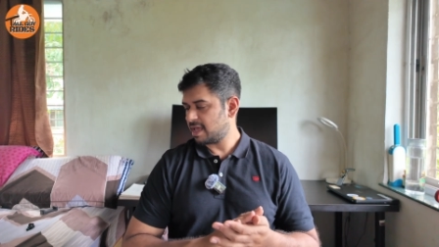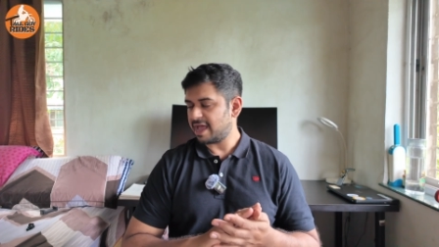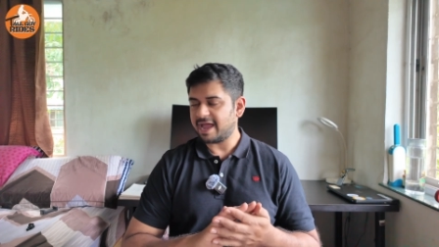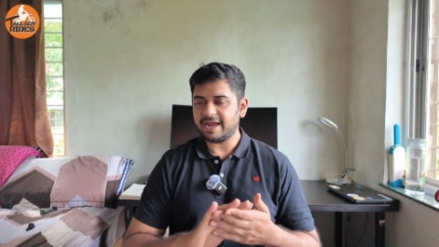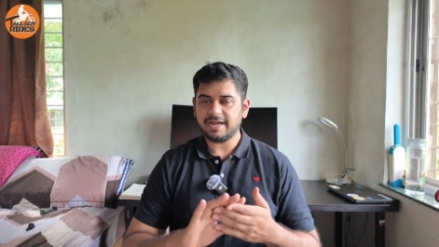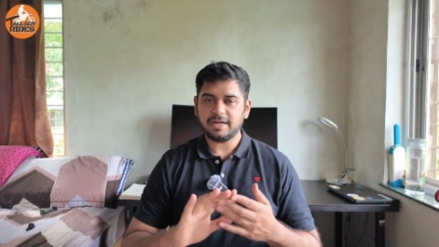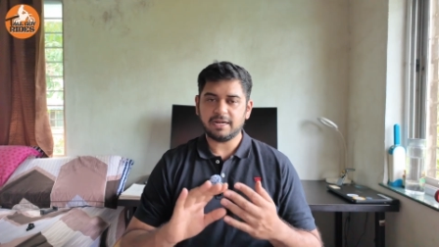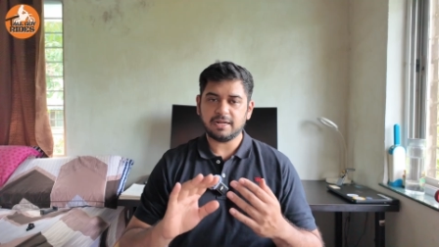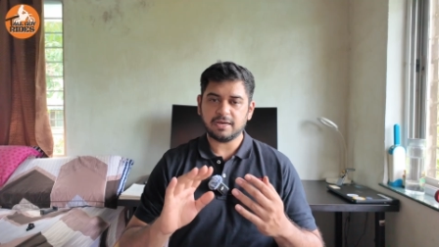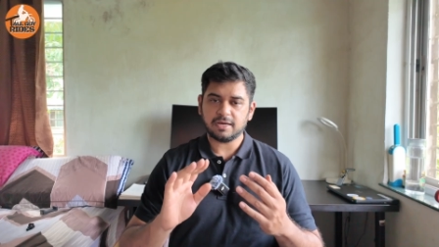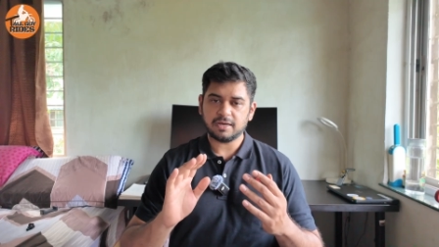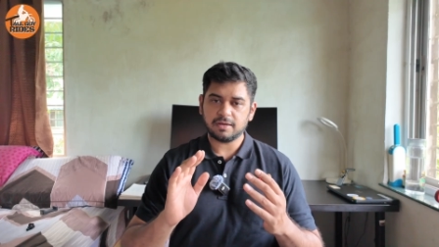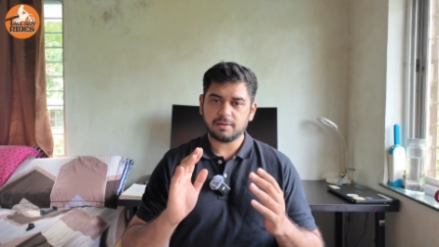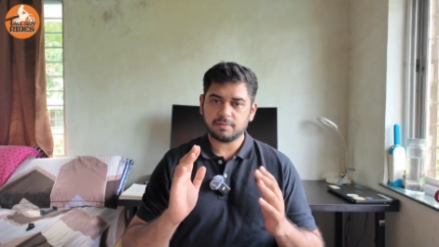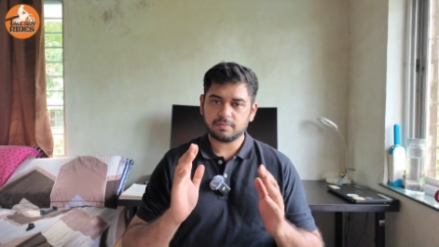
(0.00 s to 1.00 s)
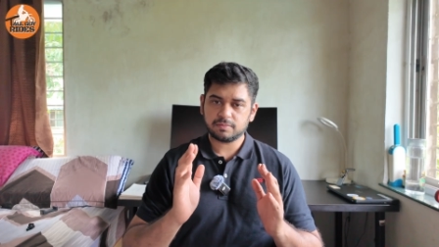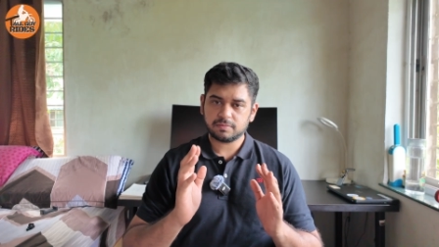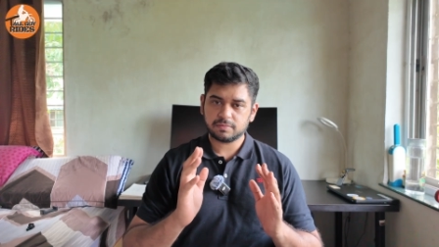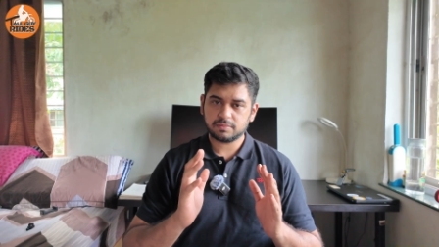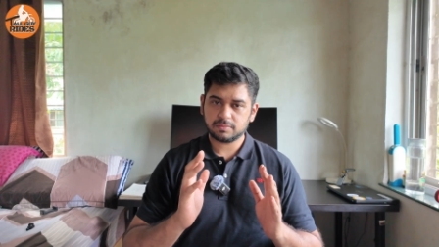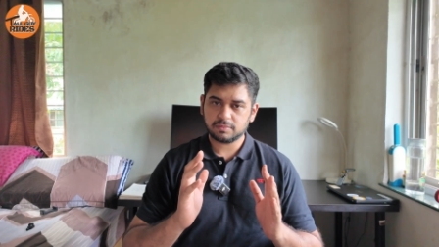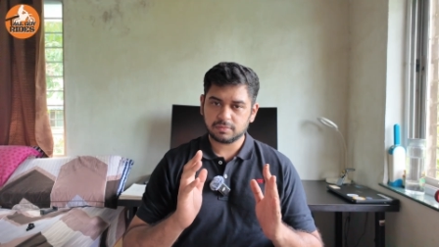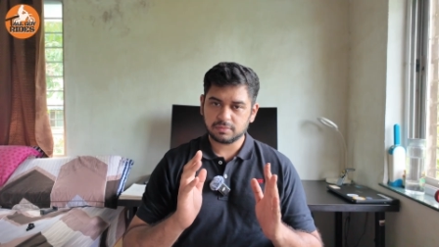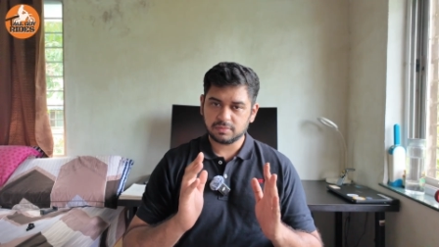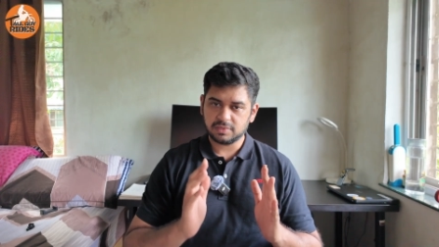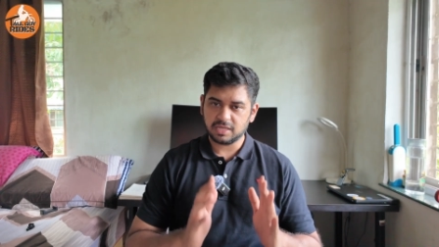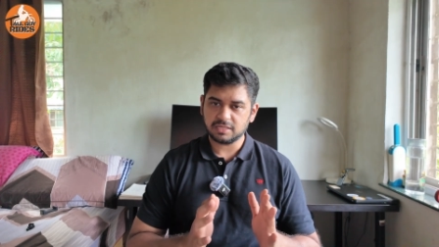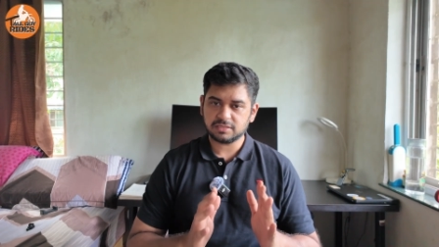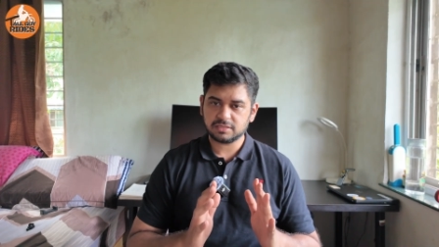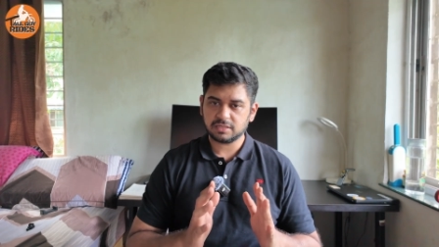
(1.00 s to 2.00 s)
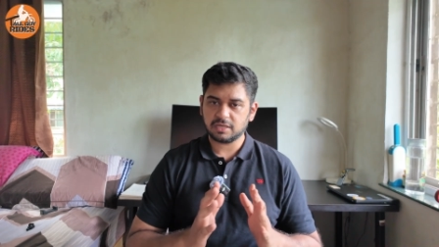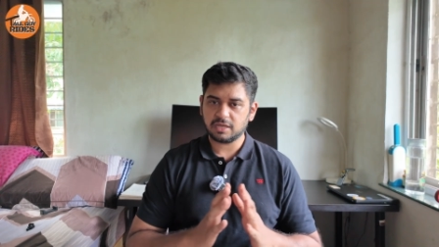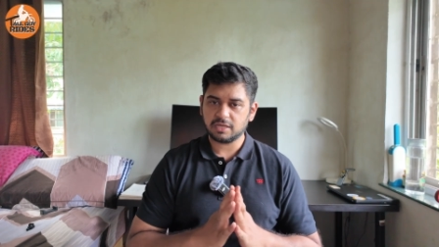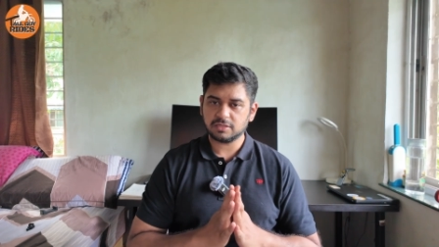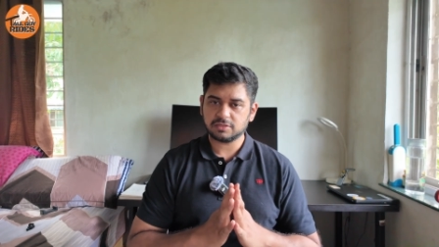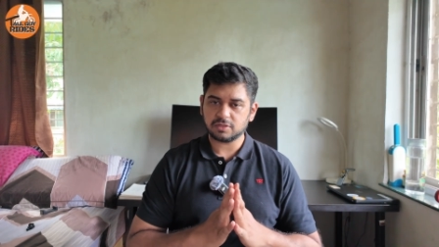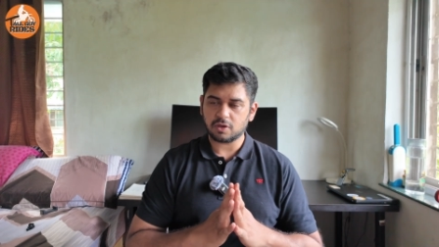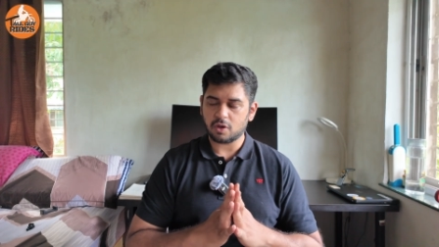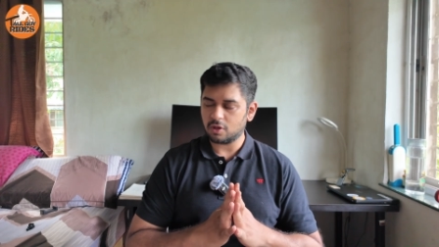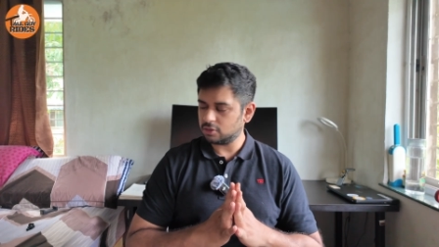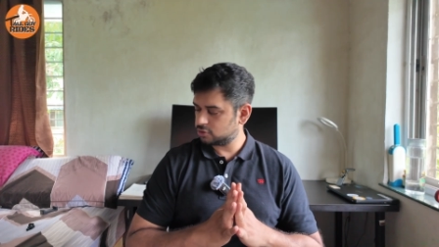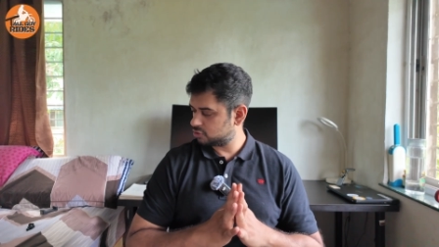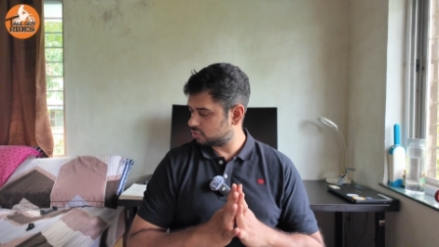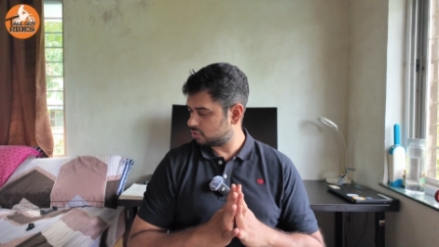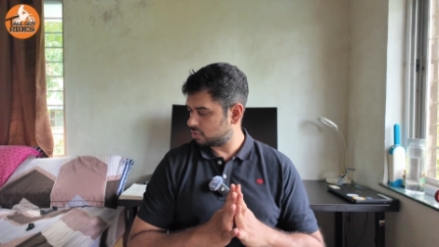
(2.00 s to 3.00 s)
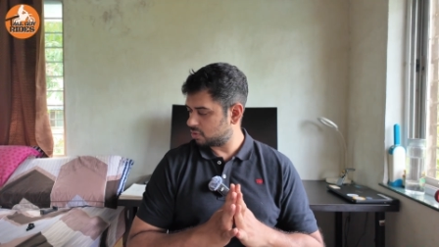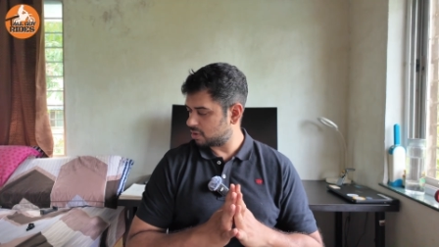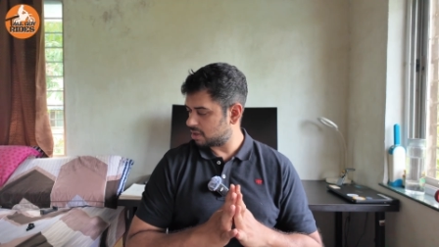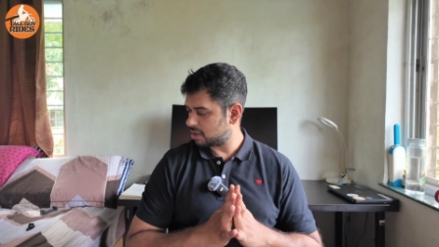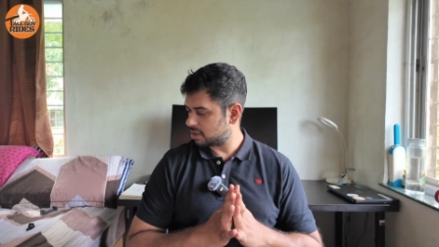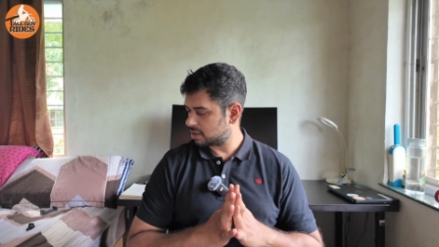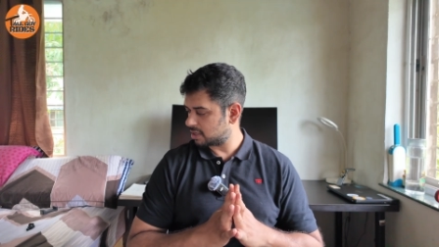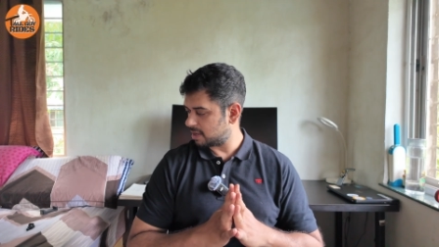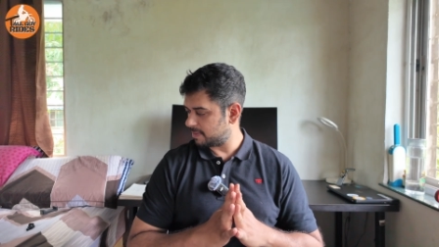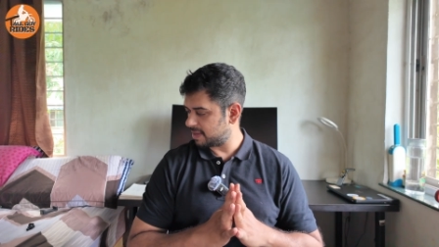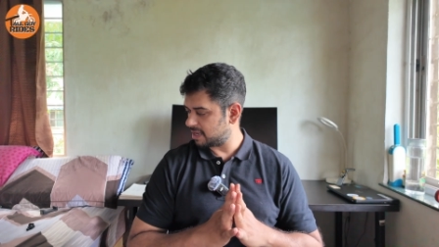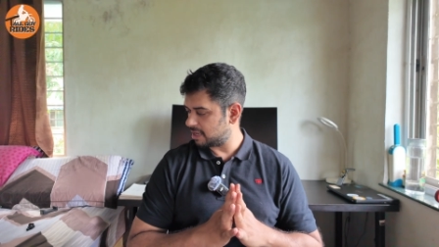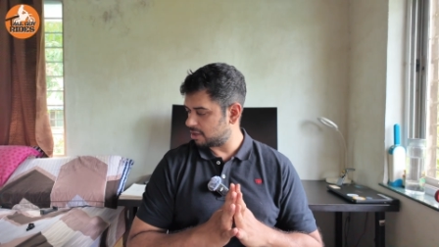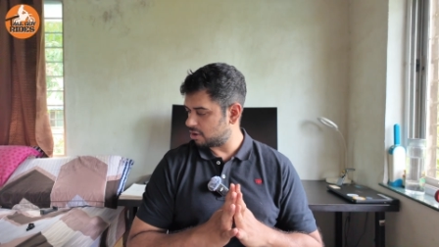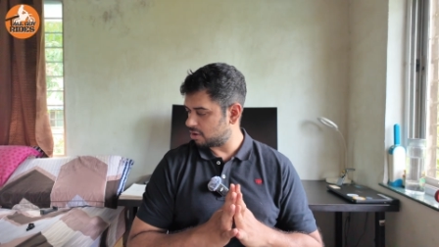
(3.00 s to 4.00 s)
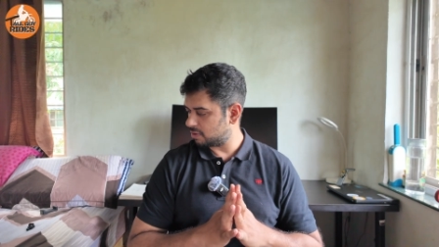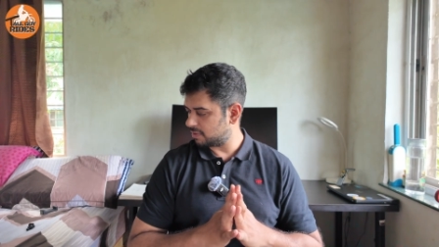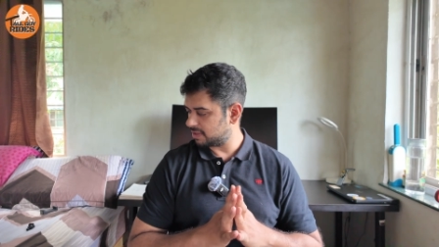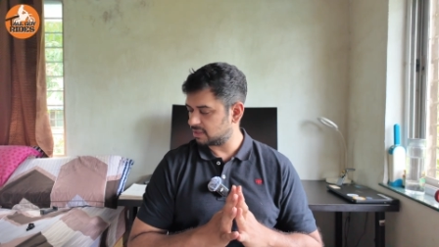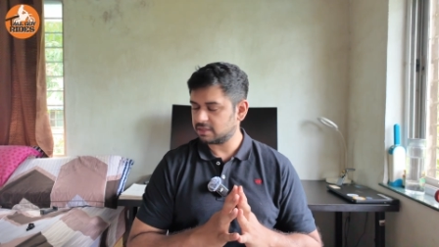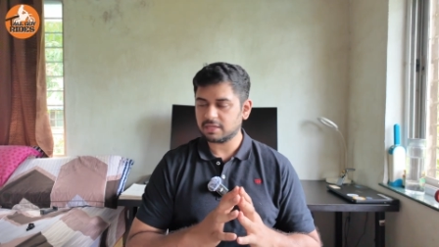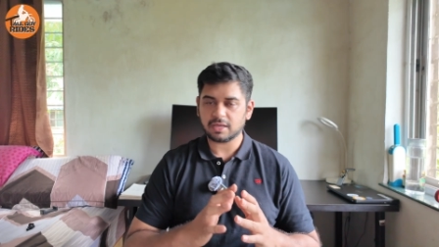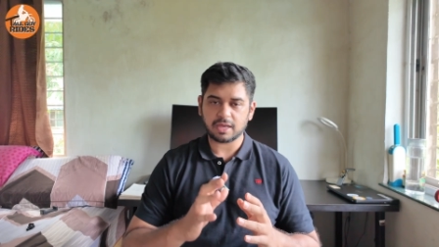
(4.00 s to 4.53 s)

And this is also coming along with,